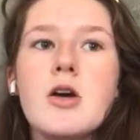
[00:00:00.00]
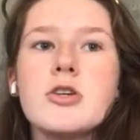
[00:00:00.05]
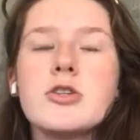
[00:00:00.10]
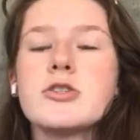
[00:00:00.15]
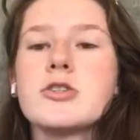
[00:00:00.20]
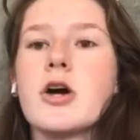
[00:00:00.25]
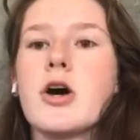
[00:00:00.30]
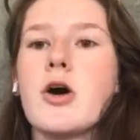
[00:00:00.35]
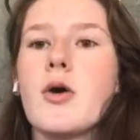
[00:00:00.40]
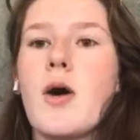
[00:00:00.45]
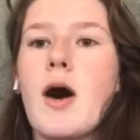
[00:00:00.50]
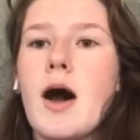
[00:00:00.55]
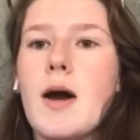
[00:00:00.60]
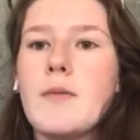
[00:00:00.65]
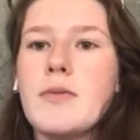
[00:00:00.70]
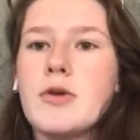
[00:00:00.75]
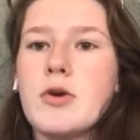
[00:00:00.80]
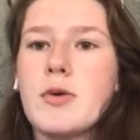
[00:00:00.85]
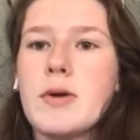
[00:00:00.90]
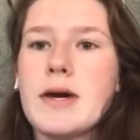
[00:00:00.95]
So
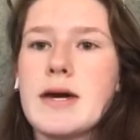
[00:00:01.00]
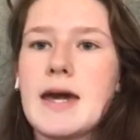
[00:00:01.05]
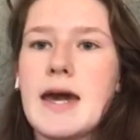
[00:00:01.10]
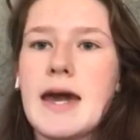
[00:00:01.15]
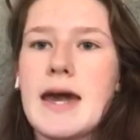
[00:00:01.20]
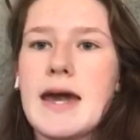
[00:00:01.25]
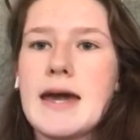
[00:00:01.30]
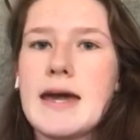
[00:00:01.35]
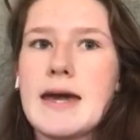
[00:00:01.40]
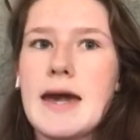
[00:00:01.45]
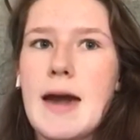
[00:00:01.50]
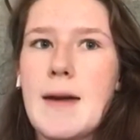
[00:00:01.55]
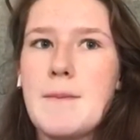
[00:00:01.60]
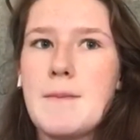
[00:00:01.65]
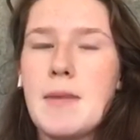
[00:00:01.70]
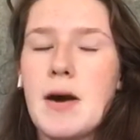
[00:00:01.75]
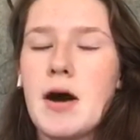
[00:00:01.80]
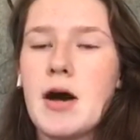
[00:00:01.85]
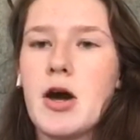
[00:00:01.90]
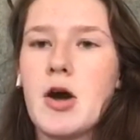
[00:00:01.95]
I'm doing a
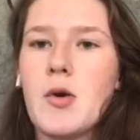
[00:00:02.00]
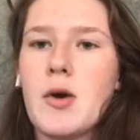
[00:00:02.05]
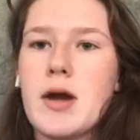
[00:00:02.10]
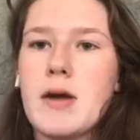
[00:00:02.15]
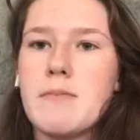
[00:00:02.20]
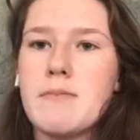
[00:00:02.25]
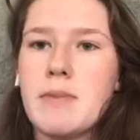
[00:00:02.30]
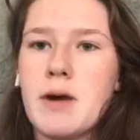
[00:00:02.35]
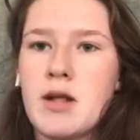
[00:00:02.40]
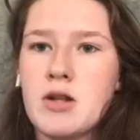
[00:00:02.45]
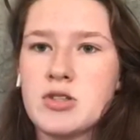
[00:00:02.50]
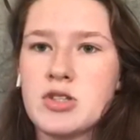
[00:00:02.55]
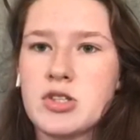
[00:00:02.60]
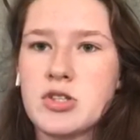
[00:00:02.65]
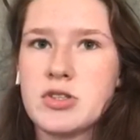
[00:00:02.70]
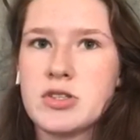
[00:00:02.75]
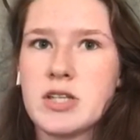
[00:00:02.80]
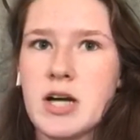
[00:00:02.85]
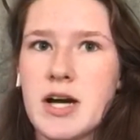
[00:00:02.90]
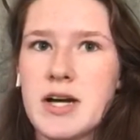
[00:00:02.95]
MBio in biological
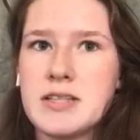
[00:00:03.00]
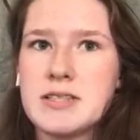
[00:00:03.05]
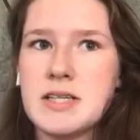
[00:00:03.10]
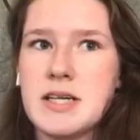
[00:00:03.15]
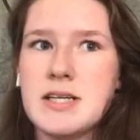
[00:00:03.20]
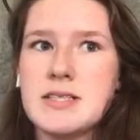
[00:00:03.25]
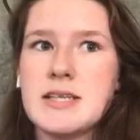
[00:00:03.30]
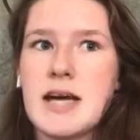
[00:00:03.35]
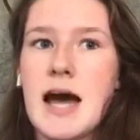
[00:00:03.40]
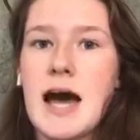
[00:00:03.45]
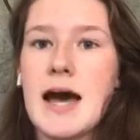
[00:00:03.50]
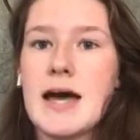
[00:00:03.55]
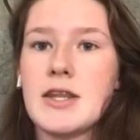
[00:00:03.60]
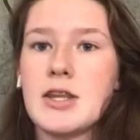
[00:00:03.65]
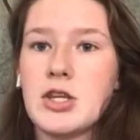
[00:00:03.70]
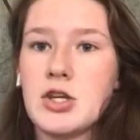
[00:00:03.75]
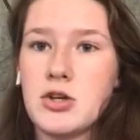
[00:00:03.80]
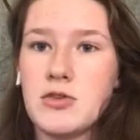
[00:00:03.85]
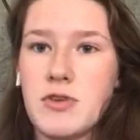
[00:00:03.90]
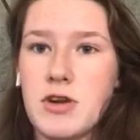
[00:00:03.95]
sciences at
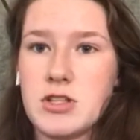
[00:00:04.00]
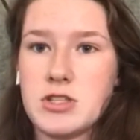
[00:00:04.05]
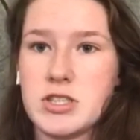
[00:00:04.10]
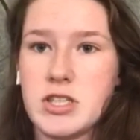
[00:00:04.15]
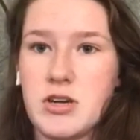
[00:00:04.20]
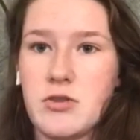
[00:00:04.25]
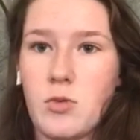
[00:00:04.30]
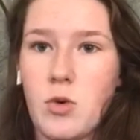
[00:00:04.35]
the University of